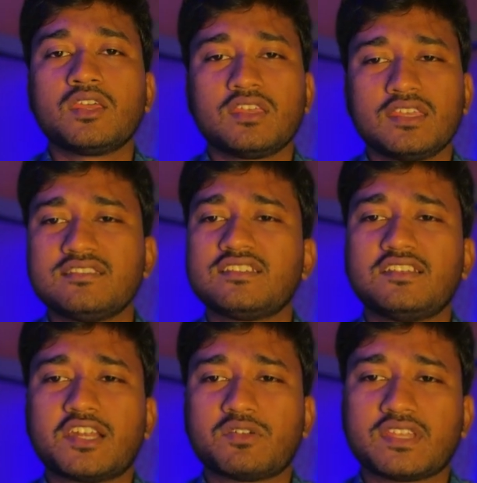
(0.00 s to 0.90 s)
In
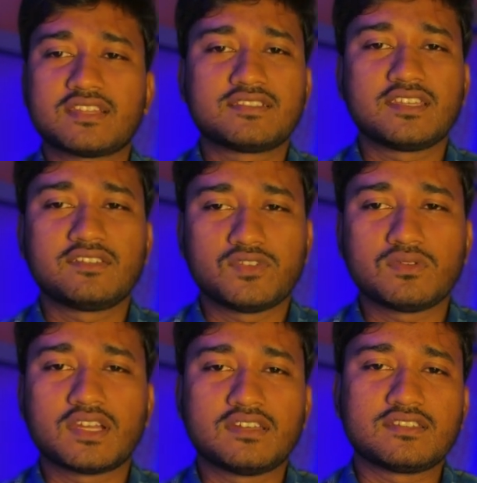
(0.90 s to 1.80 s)
children, we can see in few
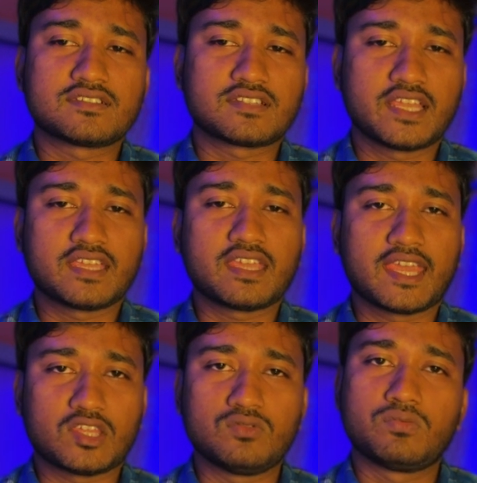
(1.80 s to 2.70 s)
conditions like
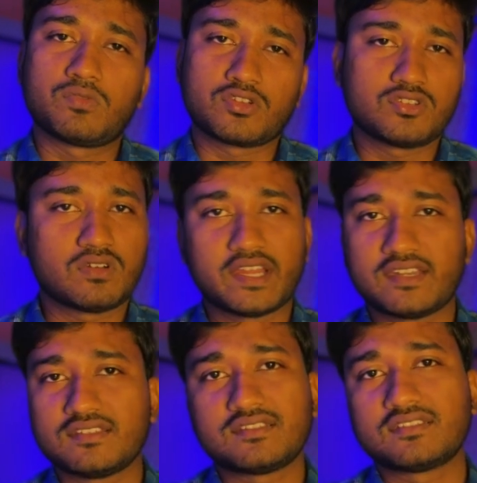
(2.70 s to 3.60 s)
acute
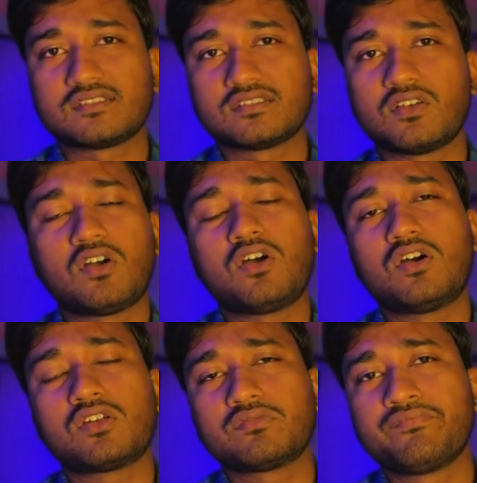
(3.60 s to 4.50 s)
bronchiolitis
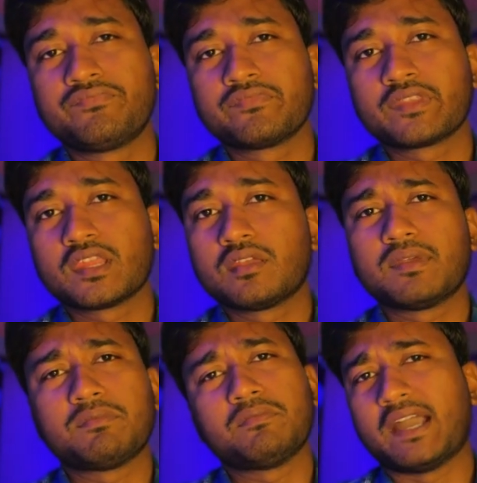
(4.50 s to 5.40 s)
or
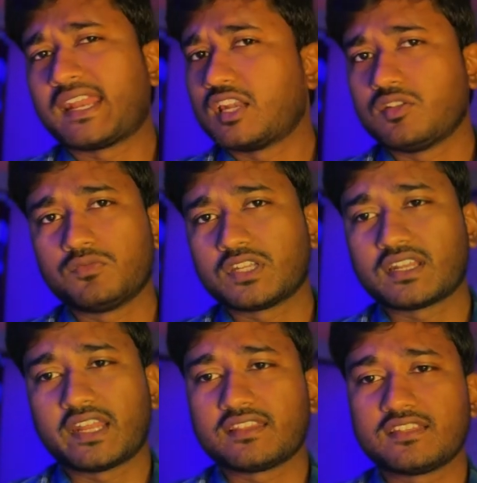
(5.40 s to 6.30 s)
maybe viral pneumonia
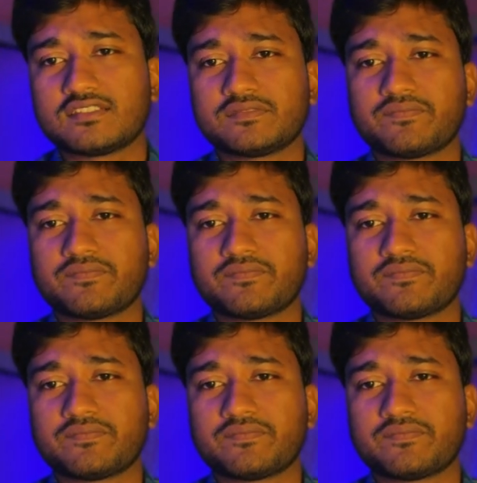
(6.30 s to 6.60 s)
like this.